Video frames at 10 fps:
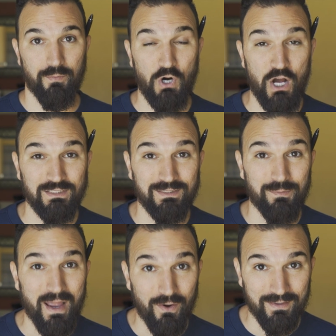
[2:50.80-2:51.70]

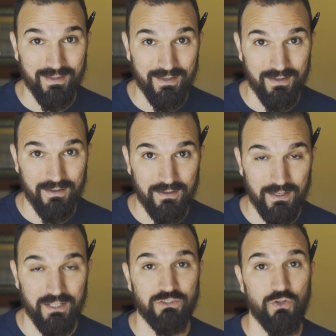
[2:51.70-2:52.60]
Prosperity
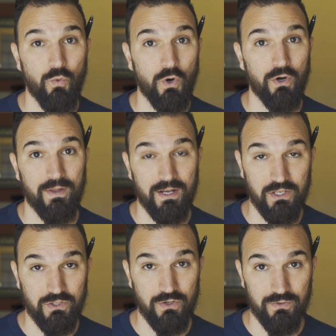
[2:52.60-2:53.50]
is the word that
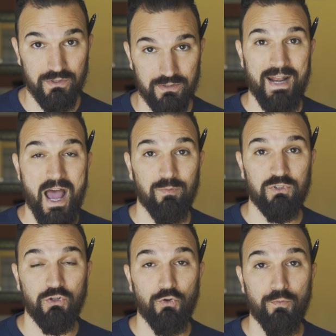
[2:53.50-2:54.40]
he chooses, an
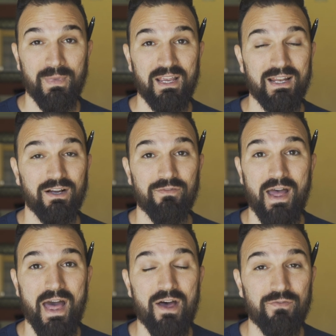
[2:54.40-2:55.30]
absolute meeting of
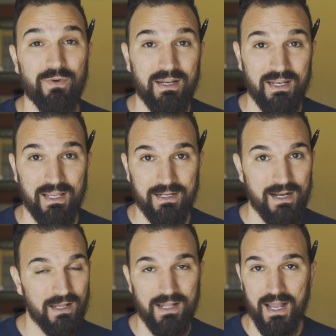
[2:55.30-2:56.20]
every need,
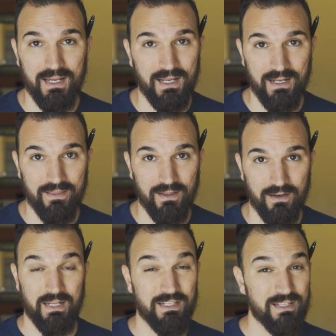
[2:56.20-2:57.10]
not lacking anything.
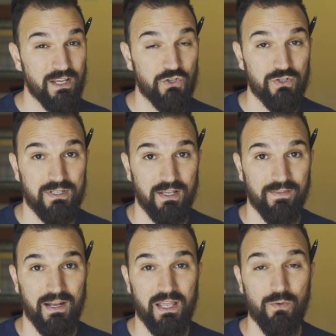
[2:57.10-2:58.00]
And it's interesting
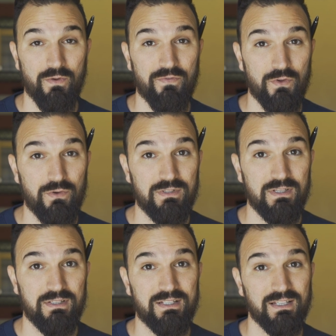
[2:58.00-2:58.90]
that he
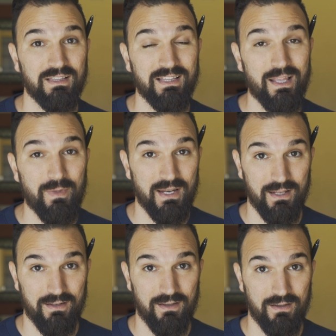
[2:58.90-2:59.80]
refuses to limit
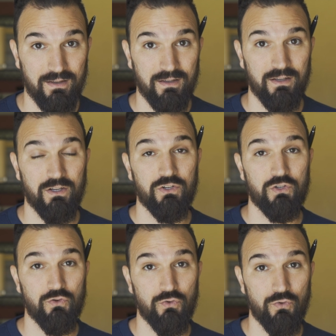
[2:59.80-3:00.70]
it
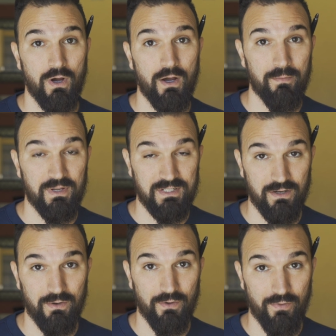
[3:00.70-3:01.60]
to
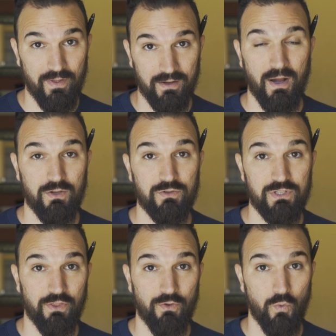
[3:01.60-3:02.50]
material thing by
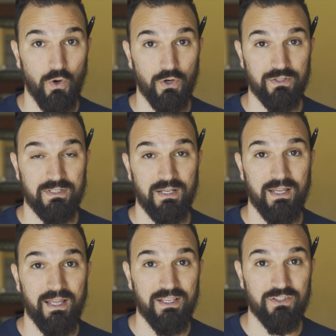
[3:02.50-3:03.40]
using the words
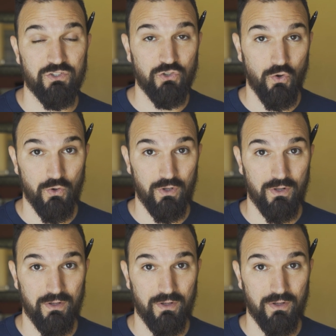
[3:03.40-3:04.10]
his soul.